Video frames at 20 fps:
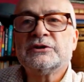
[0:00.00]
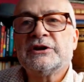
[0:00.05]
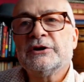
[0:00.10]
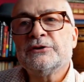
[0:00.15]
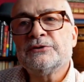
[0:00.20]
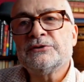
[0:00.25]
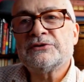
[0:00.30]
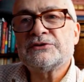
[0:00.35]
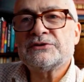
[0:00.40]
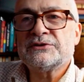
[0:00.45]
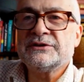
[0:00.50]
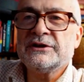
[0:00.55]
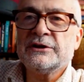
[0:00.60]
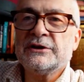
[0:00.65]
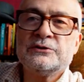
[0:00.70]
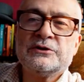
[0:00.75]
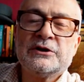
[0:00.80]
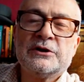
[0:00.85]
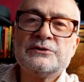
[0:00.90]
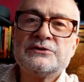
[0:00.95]
Ghosts, no
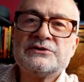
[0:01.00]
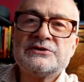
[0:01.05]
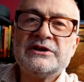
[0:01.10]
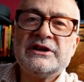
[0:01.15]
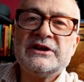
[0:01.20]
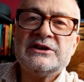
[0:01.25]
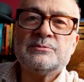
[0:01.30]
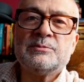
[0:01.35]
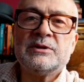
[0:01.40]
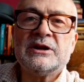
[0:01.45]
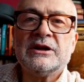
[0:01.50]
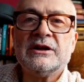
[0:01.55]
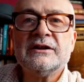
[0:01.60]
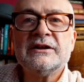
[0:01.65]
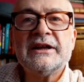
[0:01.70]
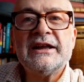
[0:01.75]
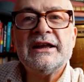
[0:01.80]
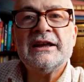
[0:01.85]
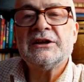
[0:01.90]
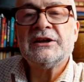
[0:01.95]
ghosts need
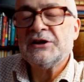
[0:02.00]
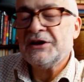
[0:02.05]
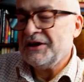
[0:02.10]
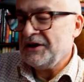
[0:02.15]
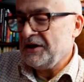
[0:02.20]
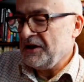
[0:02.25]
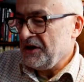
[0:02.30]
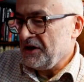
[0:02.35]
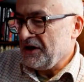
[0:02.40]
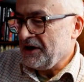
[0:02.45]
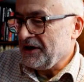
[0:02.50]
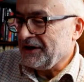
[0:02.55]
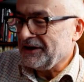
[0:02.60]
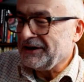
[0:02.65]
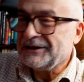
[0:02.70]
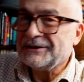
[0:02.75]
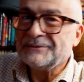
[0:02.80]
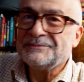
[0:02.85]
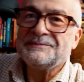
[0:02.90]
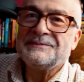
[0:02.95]
apply,
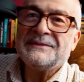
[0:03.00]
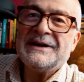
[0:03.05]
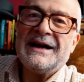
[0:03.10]
and